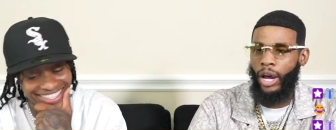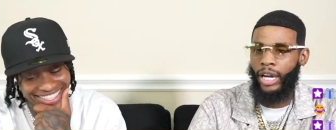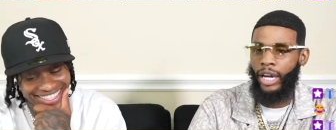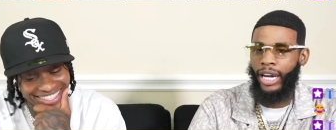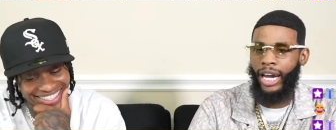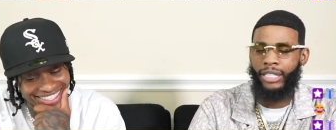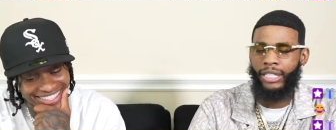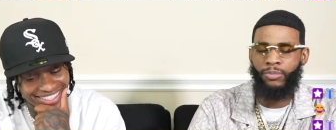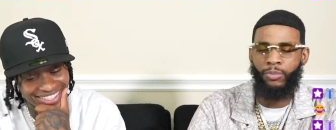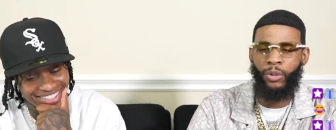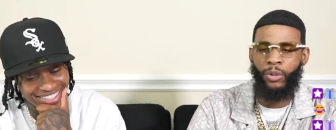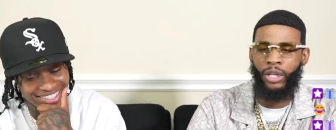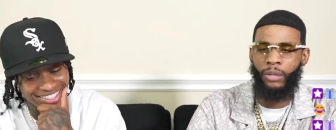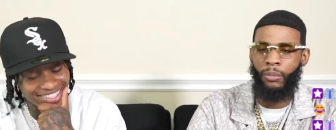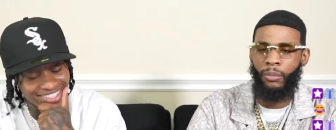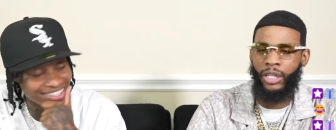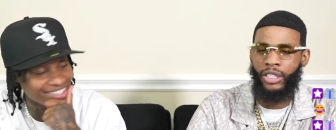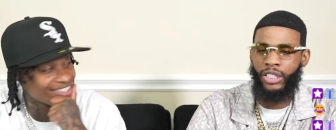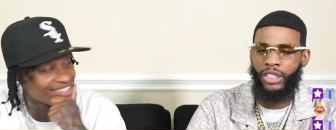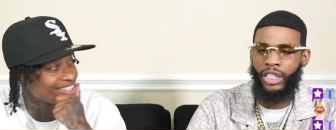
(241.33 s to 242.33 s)
Speaker 1: that's pretty
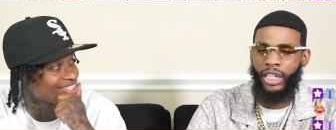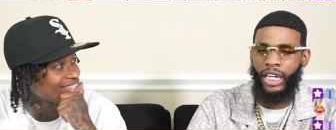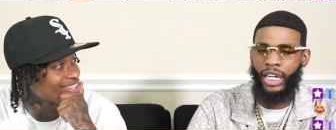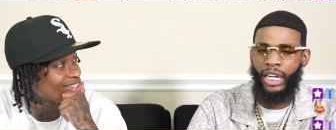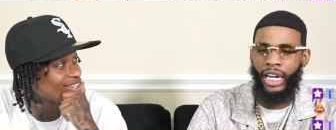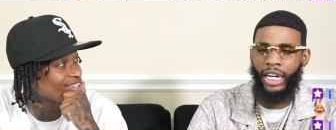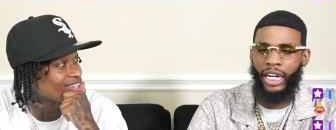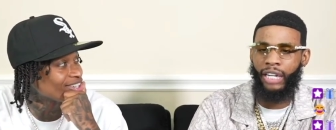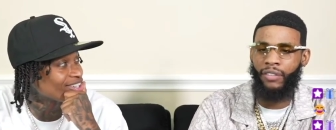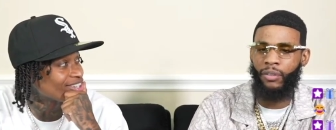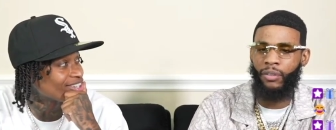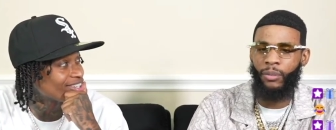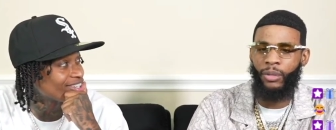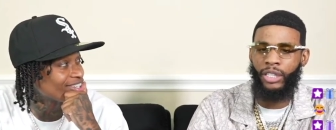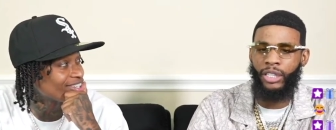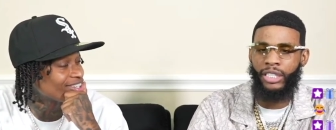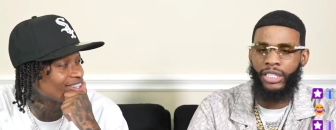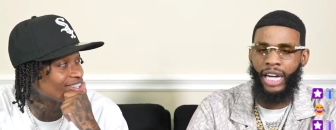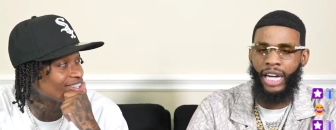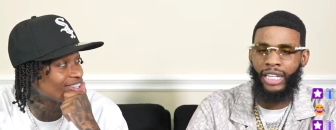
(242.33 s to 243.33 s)
much it. It ain't even
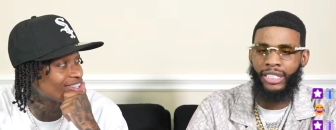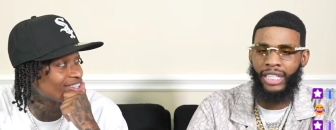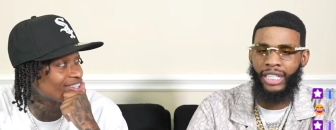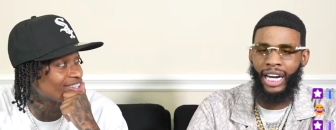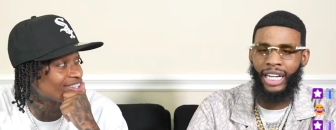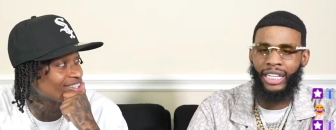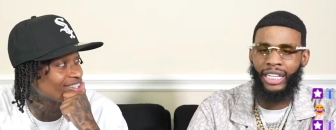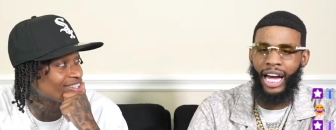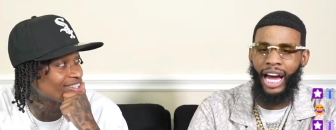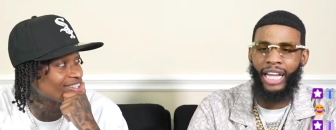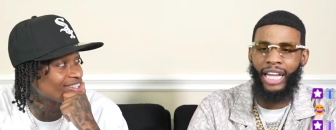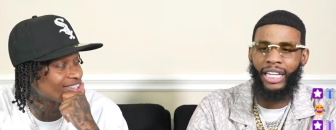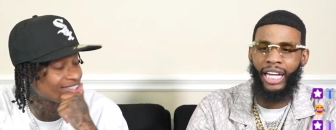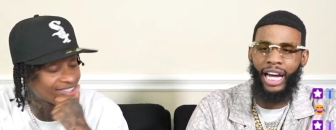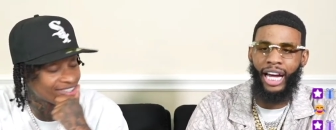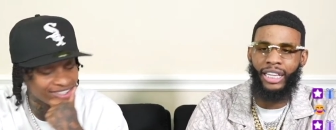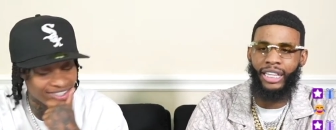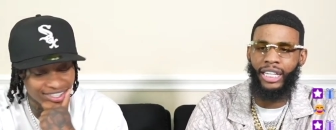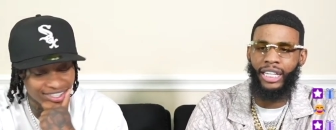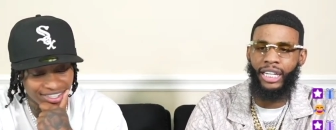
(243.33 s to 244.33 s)
really toxic.
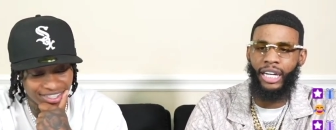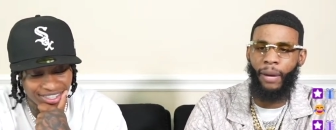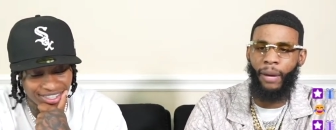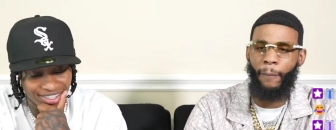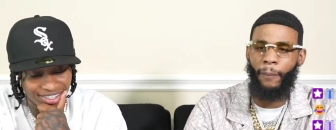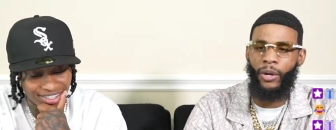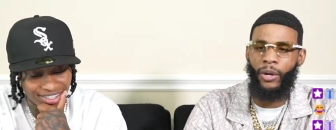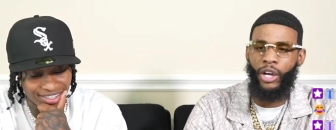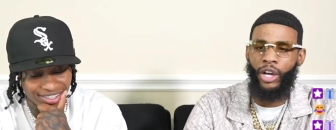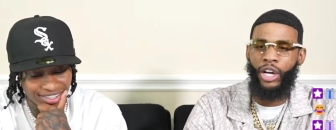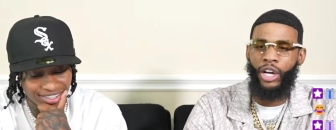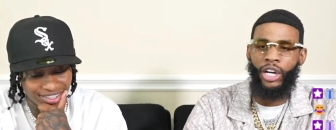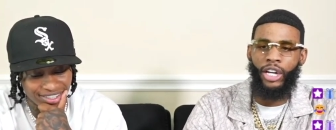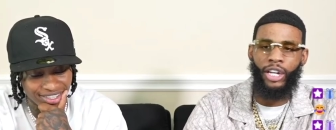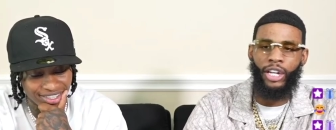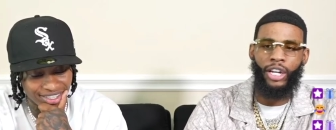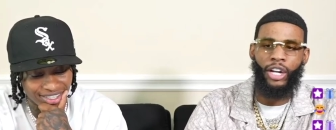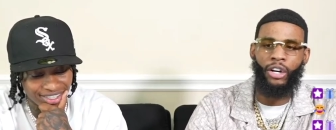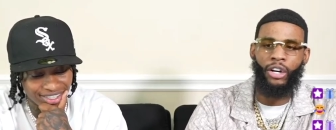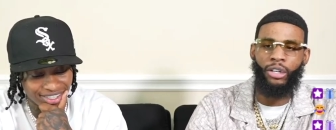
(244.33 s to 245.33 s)
I think I'm
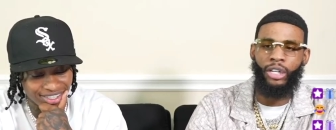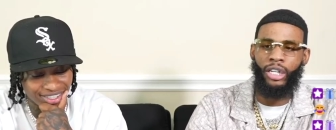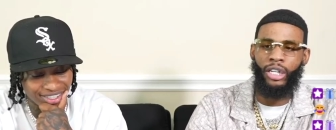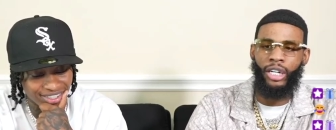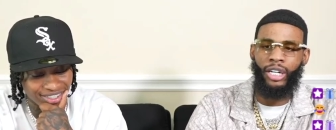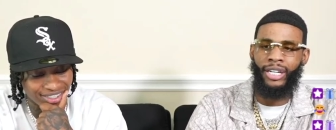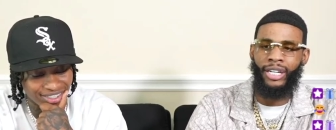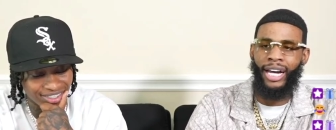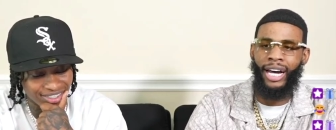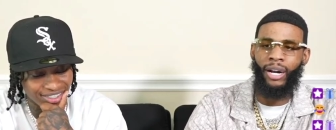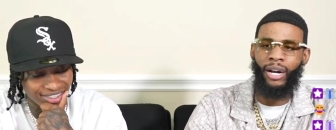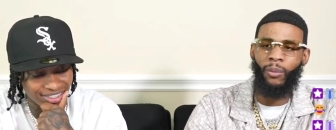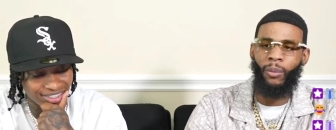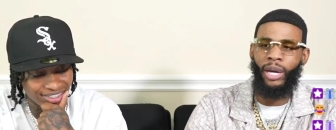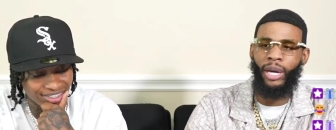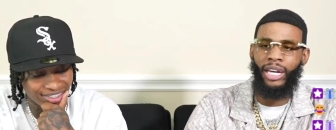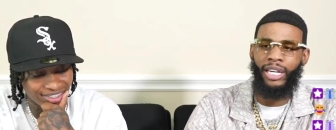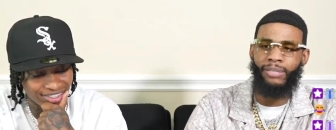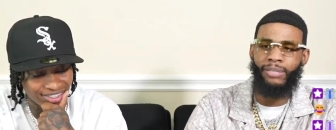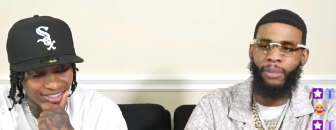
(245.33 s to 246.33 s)
learning a lot of
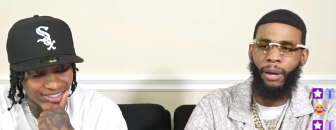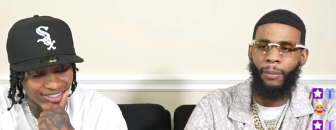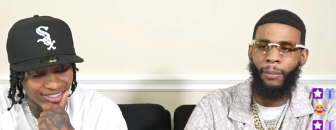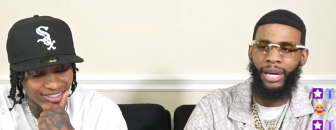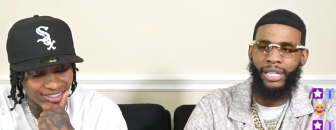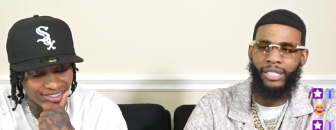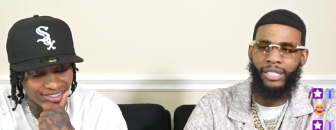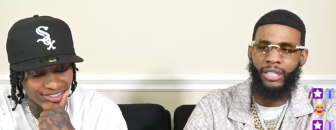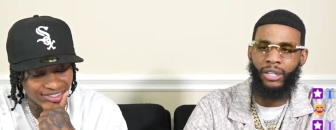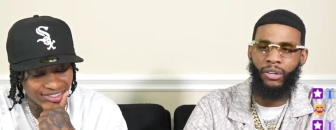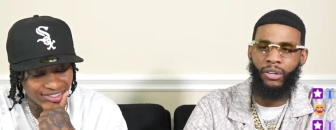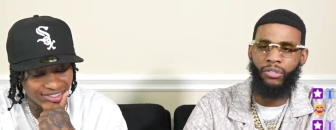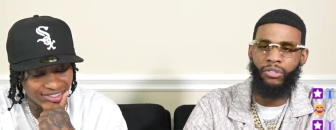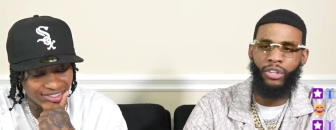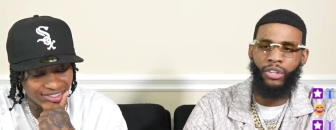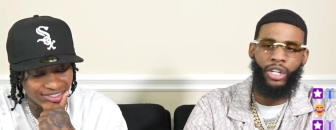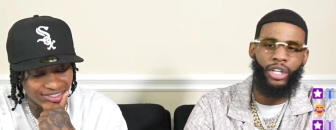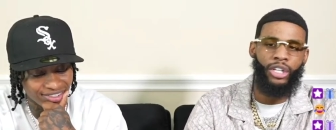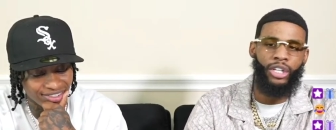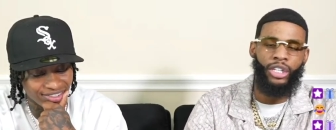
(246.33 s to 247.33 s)
ways by myself
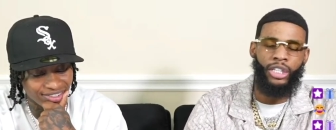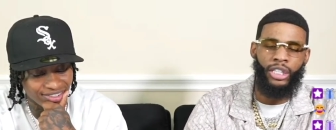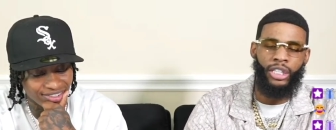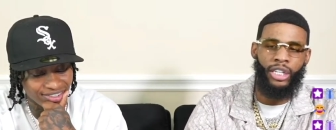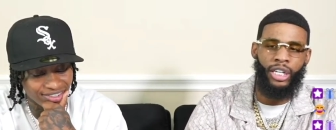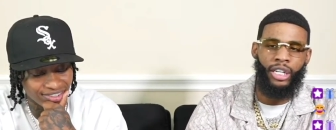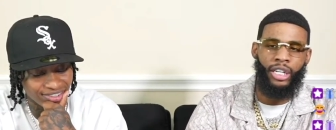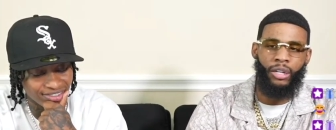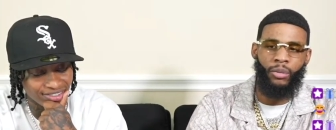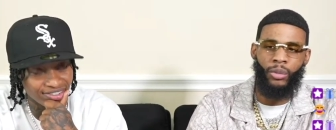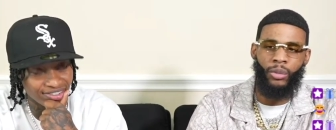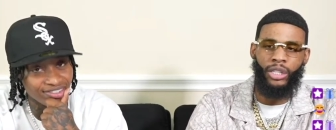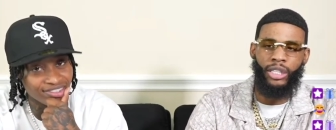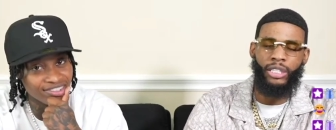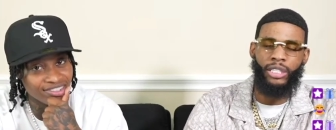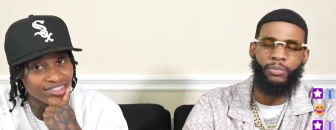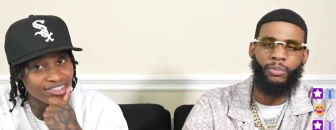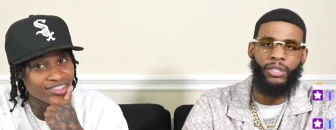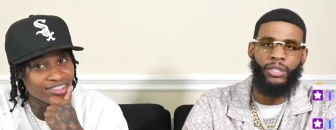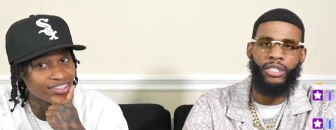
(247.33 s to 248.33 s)
dealing with
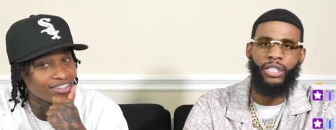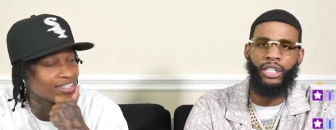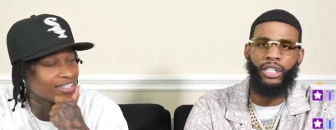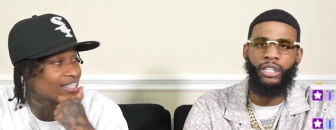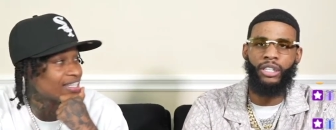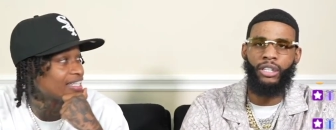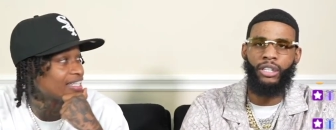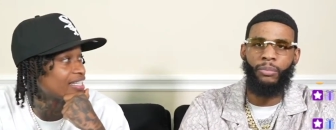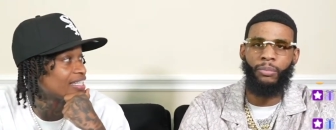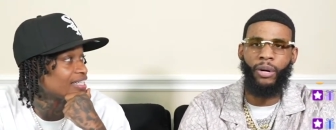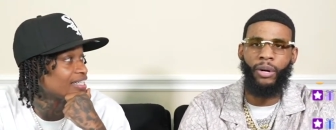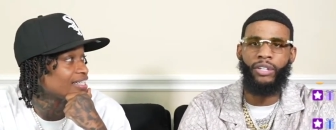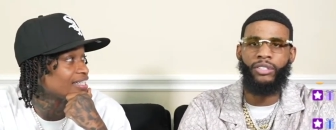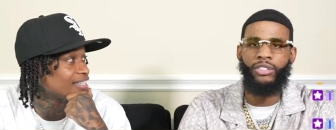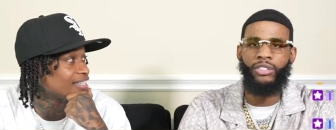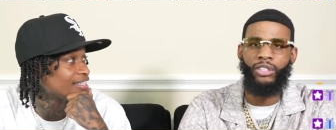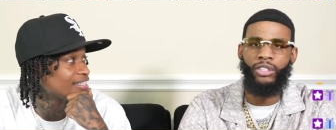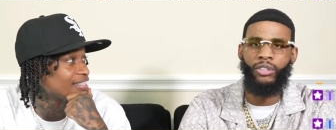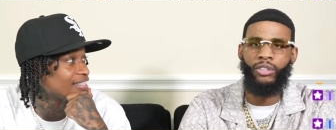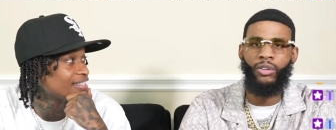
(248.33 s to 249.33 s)
this particular
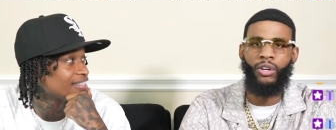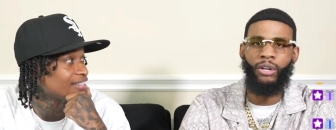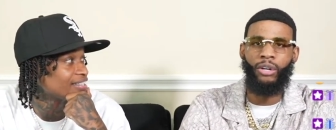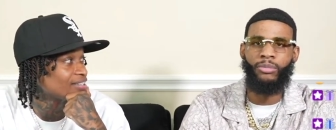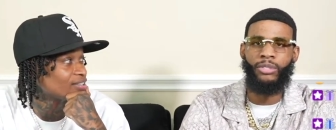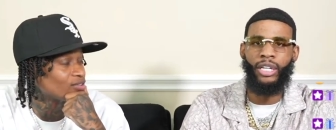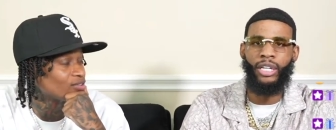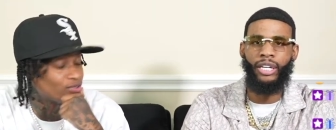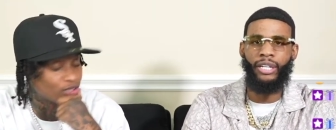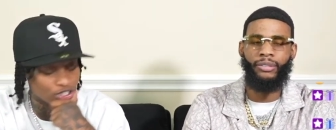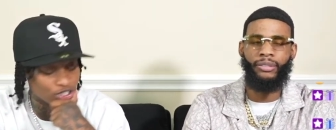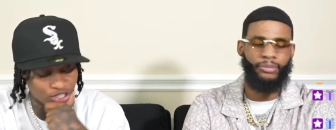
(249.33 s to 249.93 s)
person. You know what I'm saying? For